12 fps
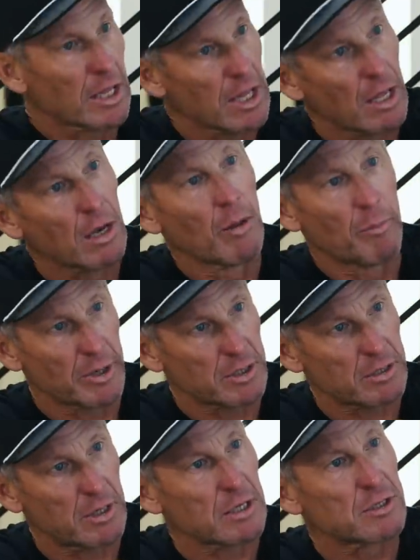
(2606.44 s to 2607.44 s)
like in the
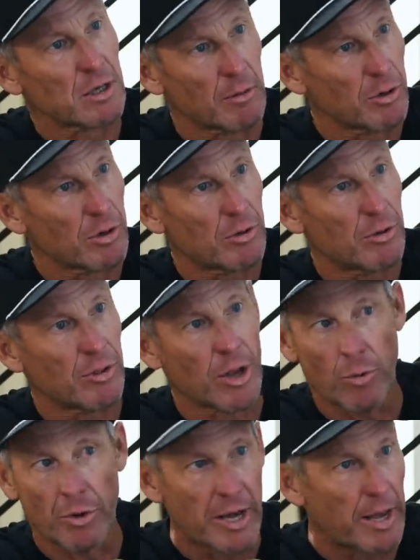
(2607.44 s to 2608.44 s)
Olympics next summer, no
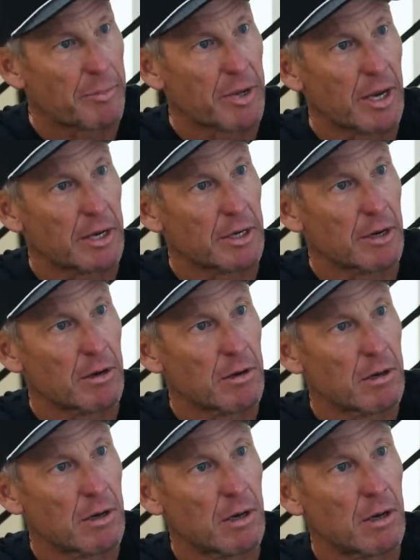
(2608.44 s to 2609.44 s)
there will not be headgear.
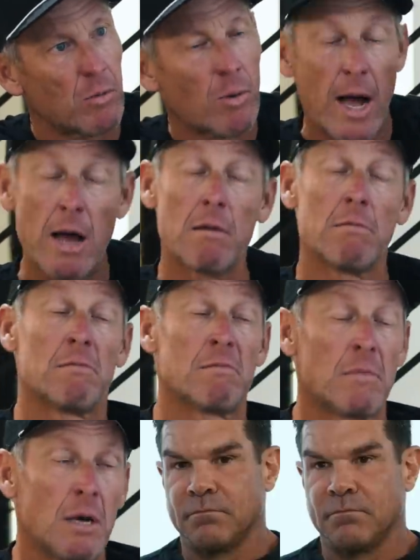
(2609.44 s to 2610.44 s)
Correct. Wow.
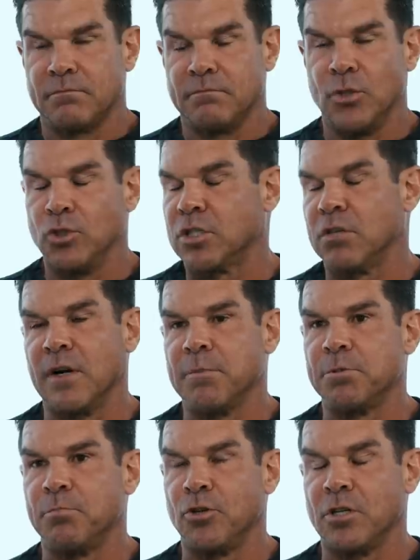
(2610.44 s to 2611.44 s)
I didn't know. Most that.
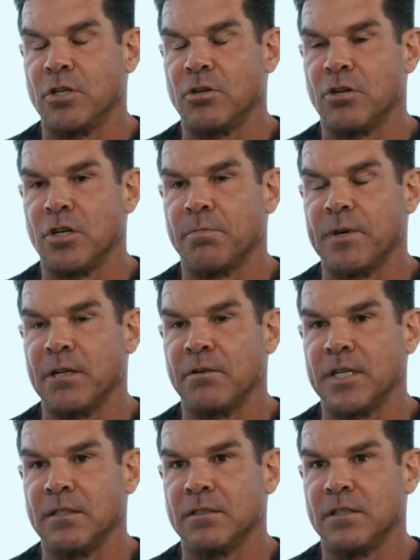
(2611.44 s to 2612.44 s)
corrupt sport on earth, by the
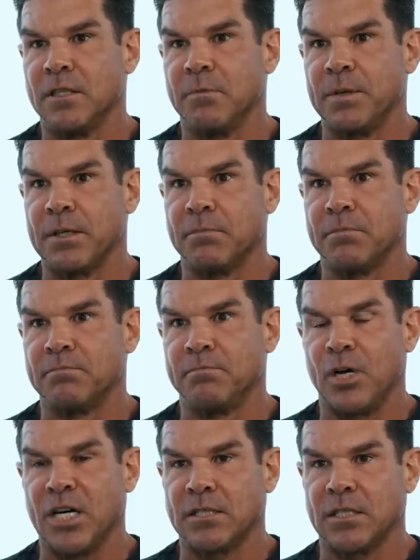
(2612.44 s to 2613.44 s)
way. Olympic,
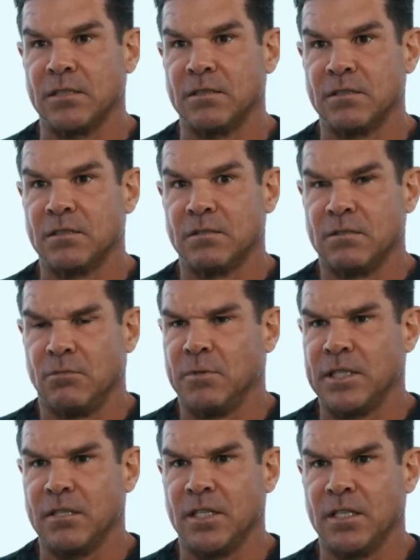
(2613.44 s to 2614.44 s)
Olympic boxing. boxing. Yeah. Oh
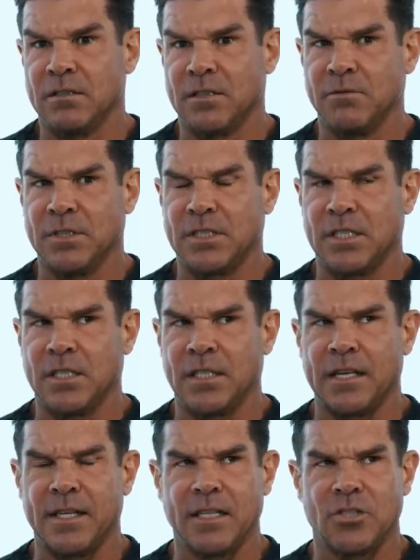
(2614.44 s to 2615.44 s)
my God. There was
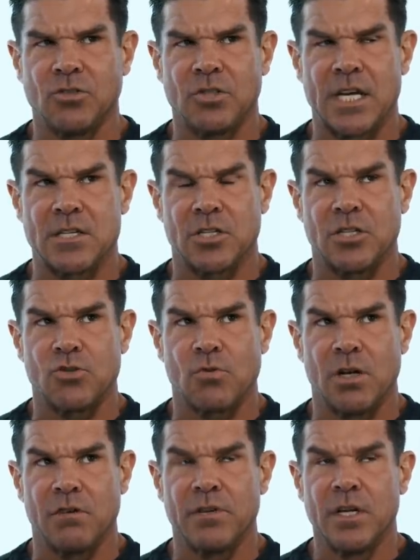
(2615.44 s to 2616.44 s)
a, I think in
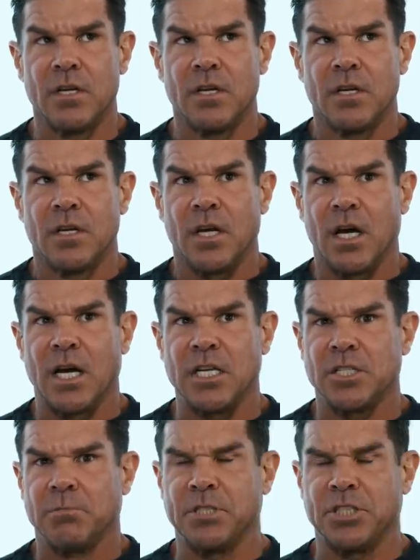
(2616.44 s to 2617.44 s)
2012,
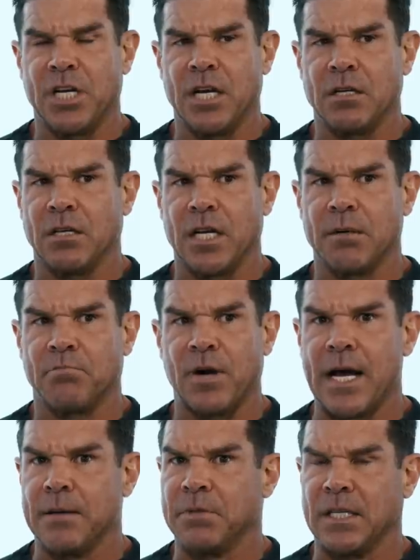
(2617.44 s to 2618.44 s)
Azerbaijan like
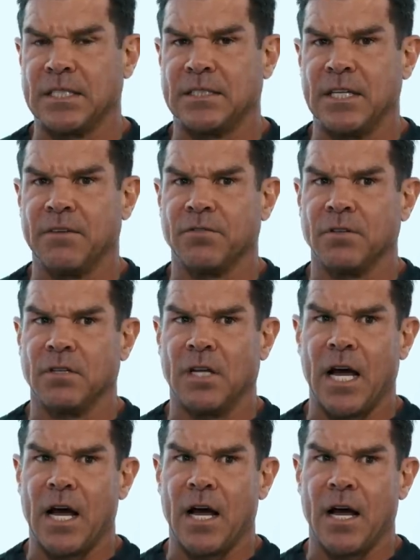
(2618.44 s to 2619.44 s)
bribed like
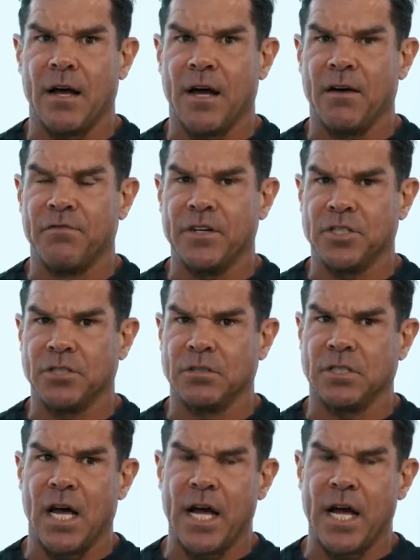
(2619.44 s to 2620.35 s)
several uh, officials,